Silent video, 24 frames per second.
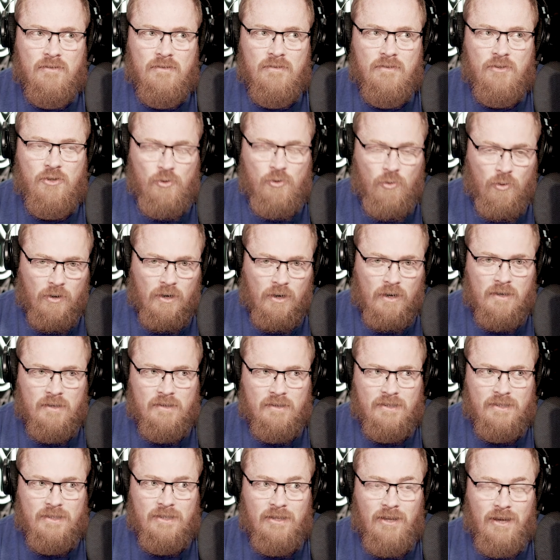shorter,
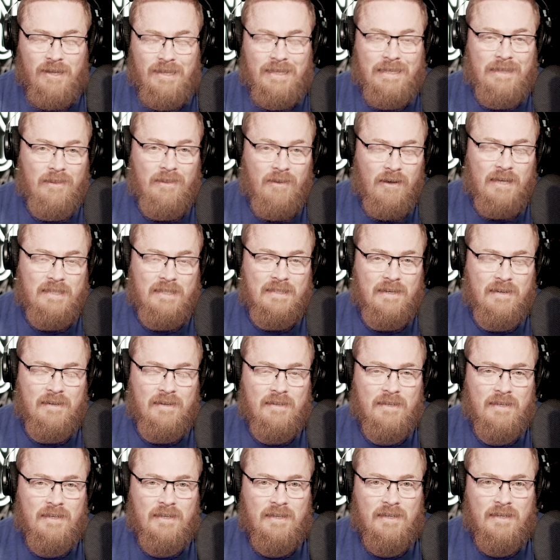slightly lighter
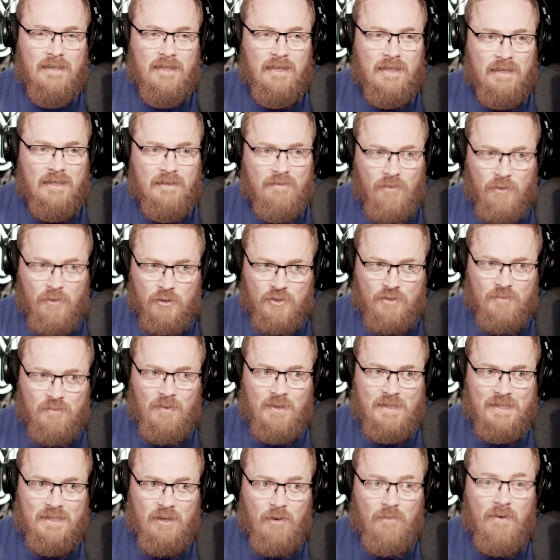version of
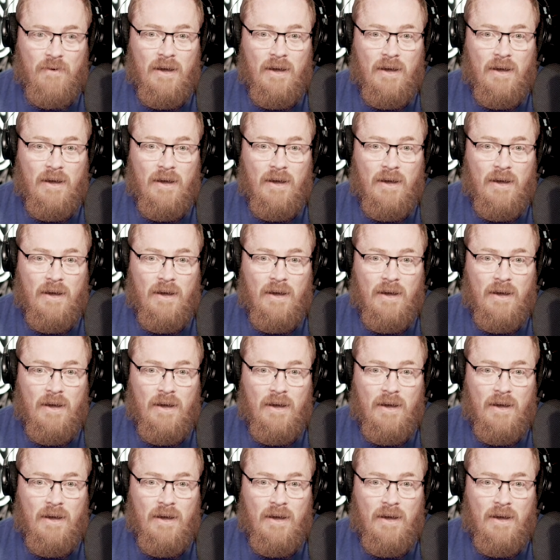myself.